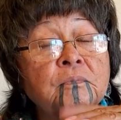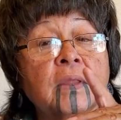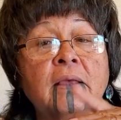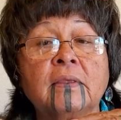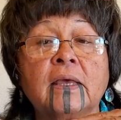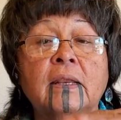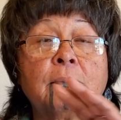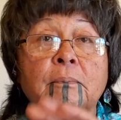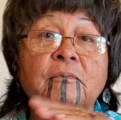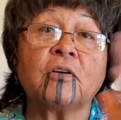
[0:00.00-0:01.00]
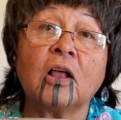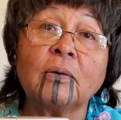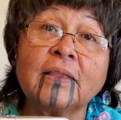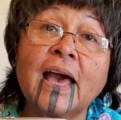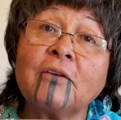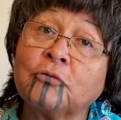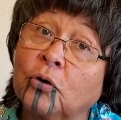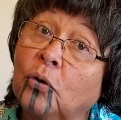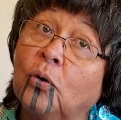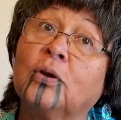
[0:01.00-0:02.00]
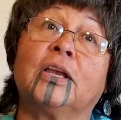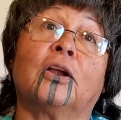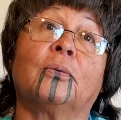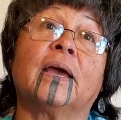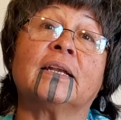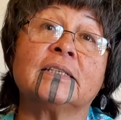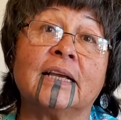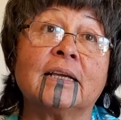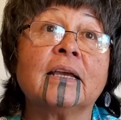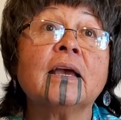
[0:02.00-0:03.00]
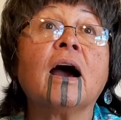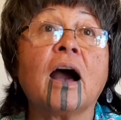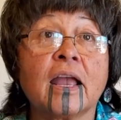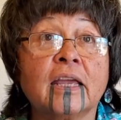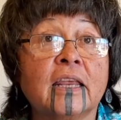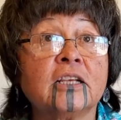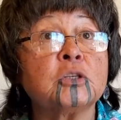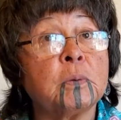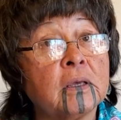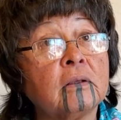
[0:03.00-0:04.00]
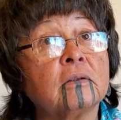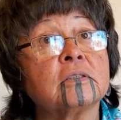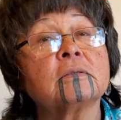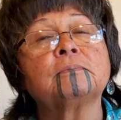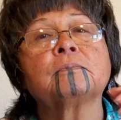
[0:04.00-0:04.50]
And then following that for a whole year, we had to take INH pills.